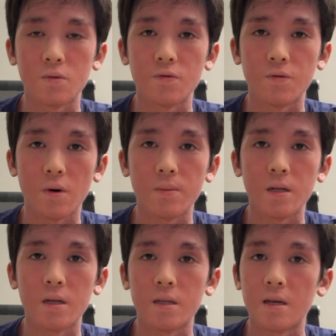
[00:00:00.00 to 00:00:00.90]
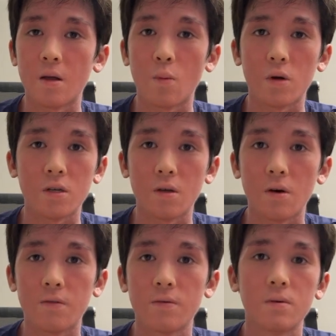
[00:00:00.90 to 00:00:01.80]
to 4 minutes then I wash it
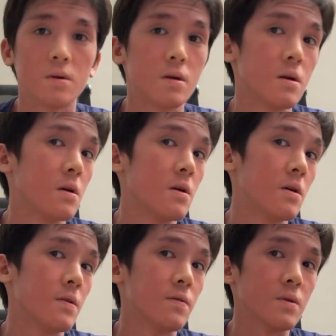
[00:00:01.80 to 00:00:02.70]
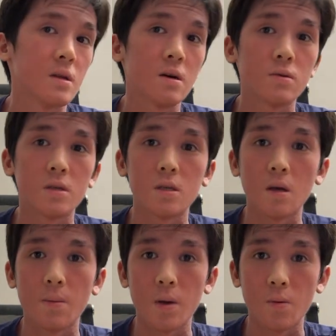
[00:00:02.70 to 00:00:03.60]
off for now it's
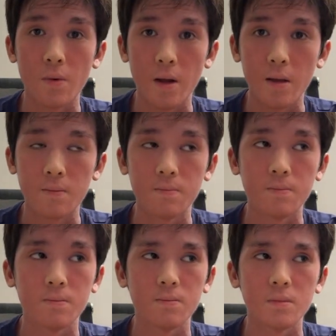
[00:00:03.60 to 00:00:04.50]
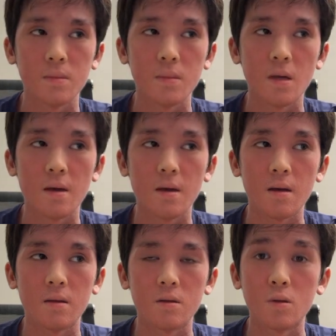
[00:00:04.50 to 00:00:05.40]
a bit red
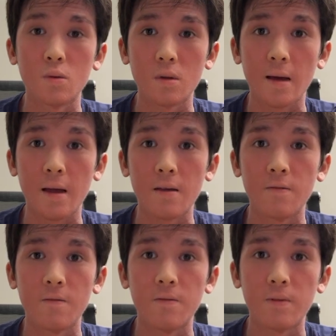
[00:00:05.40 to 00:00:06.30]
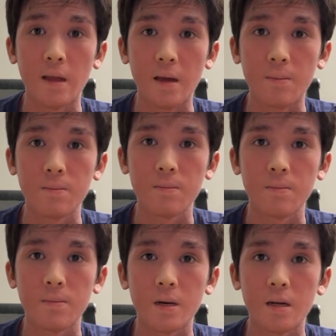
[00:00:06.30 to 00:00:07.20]
and look like inflamed
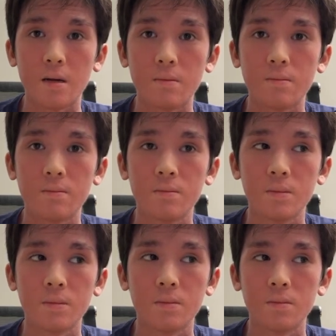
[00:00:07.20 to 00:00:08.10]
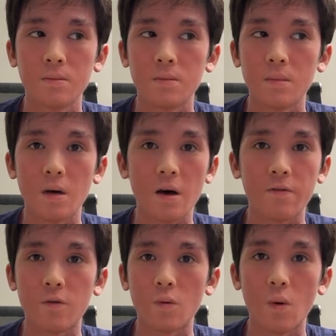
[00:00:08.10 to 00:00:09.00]
but then I
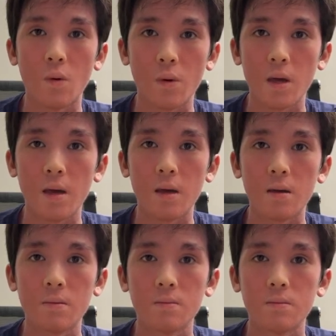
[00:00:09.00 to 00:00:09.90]
feel okay